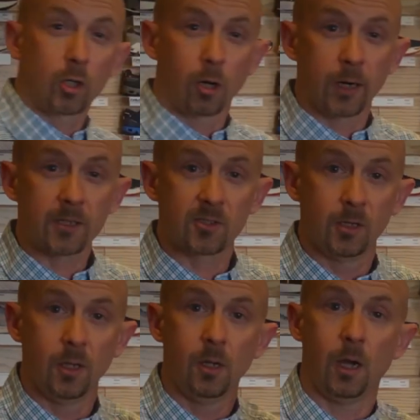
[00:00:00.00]
Curix,
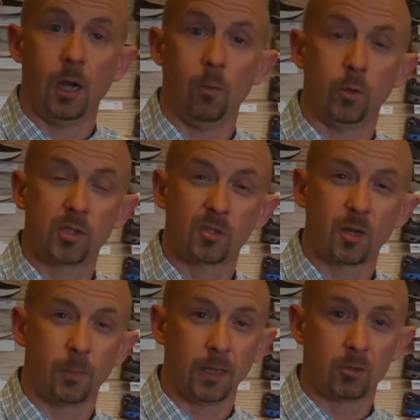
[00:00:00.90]
which is
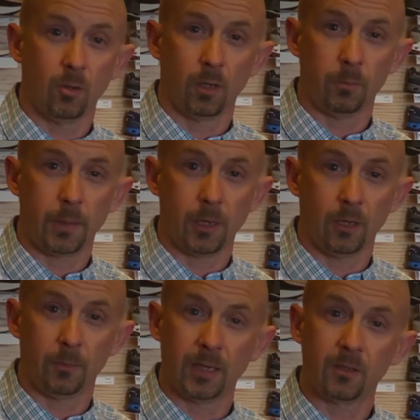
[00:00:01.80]
going to be to maybe a
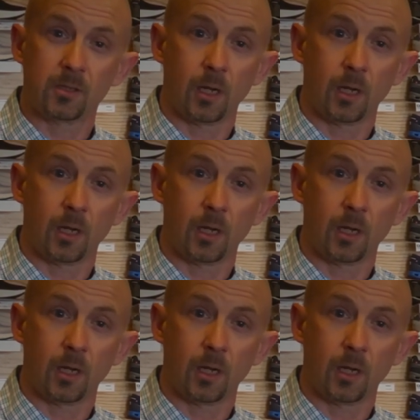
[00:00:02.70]
little bit